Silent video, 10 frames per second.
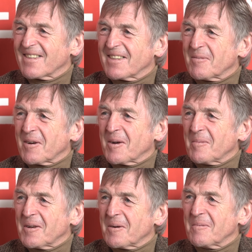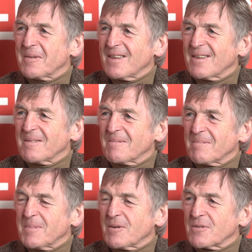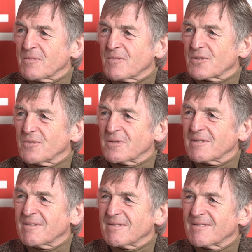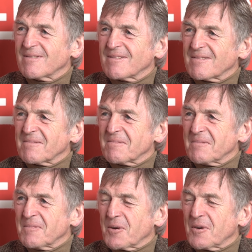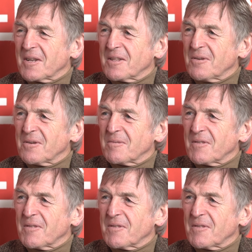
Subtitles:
they were coming up with the belts and whistles and we're going to do it.